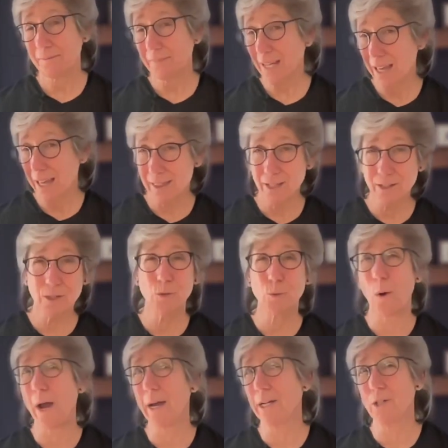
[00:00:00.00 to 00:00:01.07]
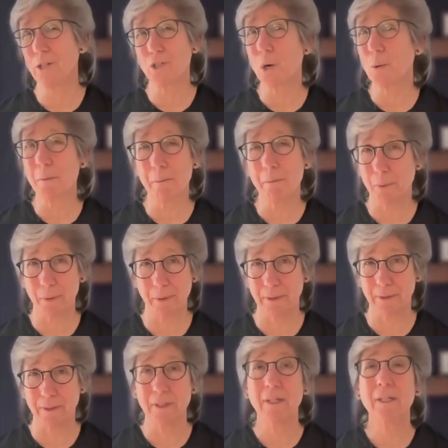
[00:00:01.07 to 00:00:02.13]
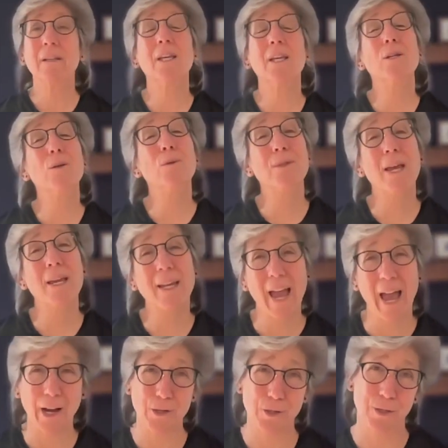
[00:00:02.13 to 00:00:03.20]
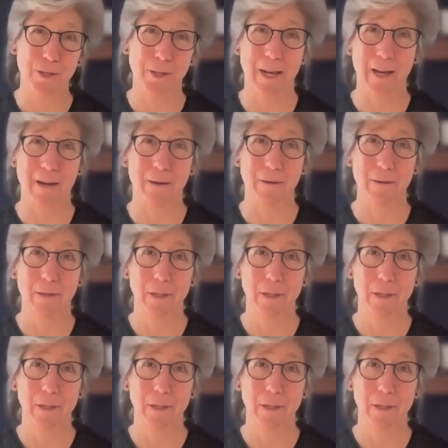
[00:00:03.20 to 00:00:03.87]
This is why it's so important that you take action now